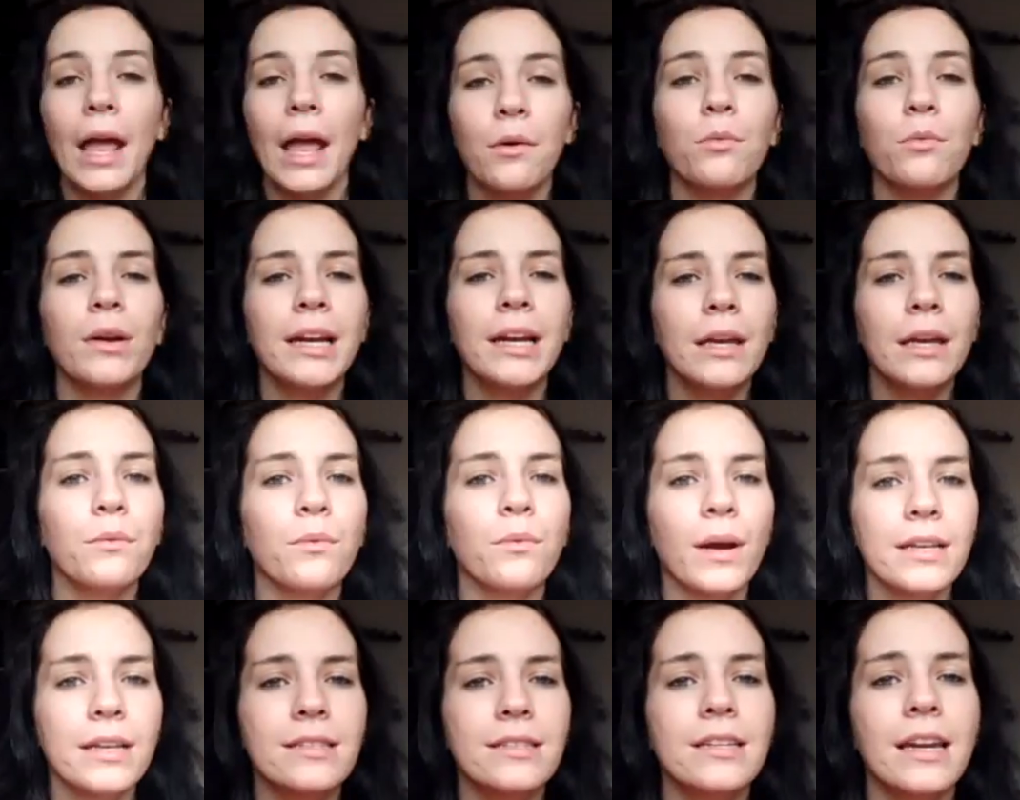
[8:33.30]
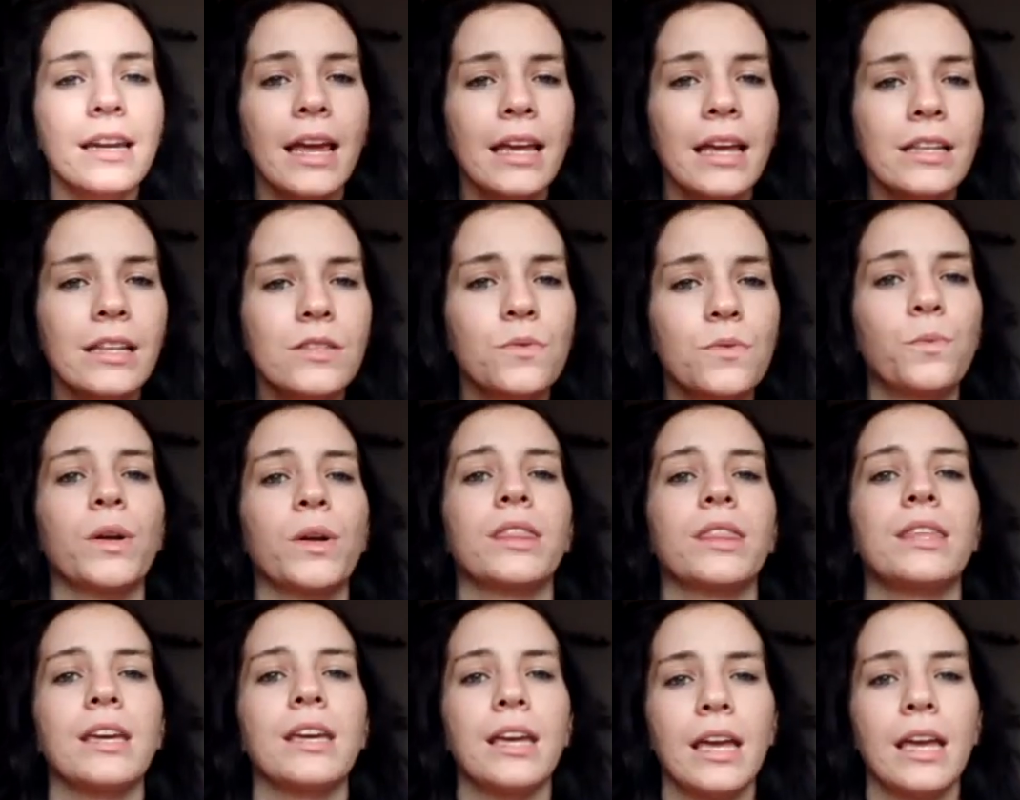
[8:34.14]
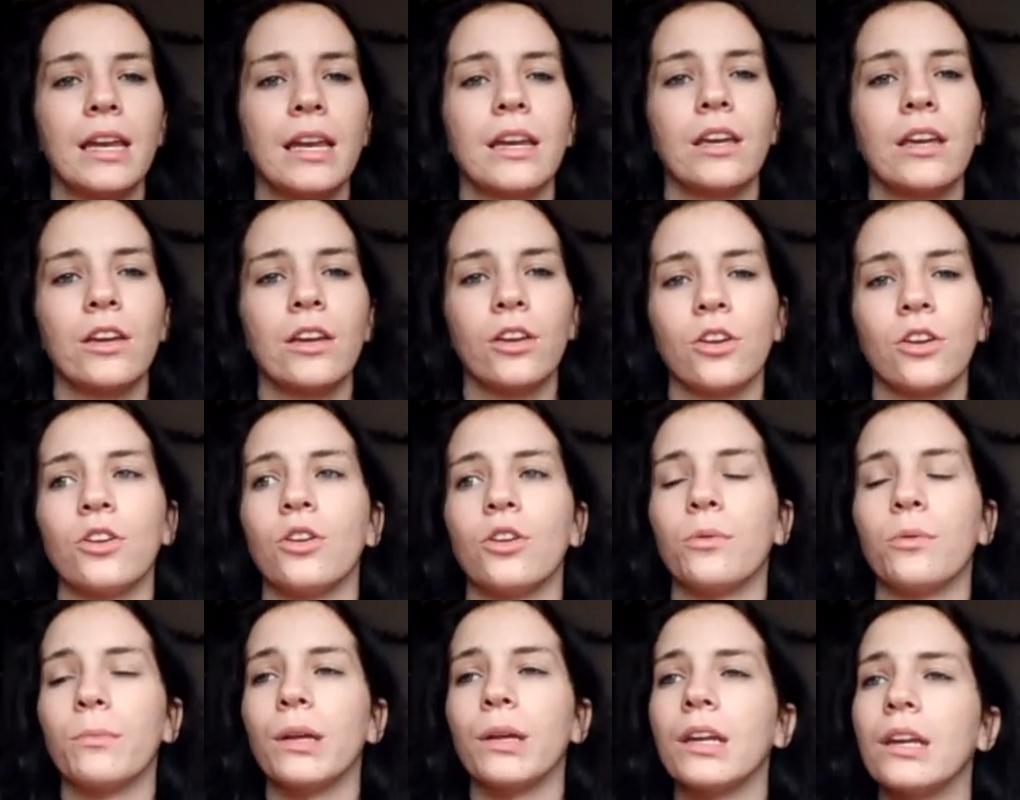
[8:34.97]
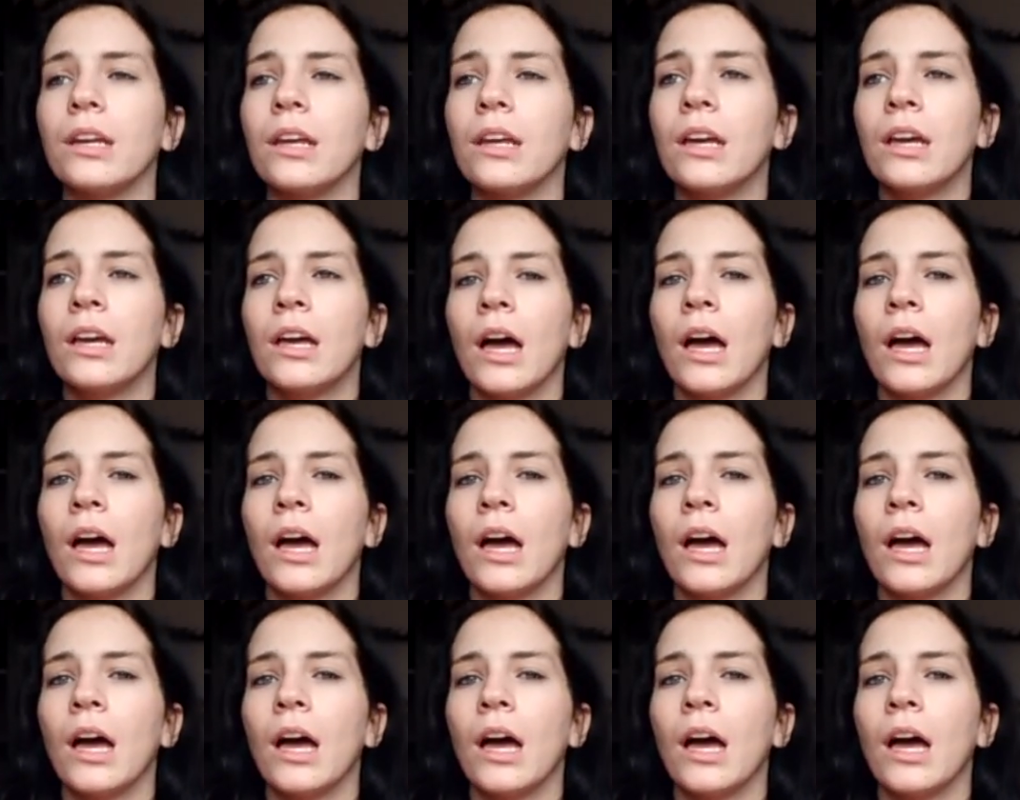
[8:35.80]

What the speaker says: it really resonates with the inner human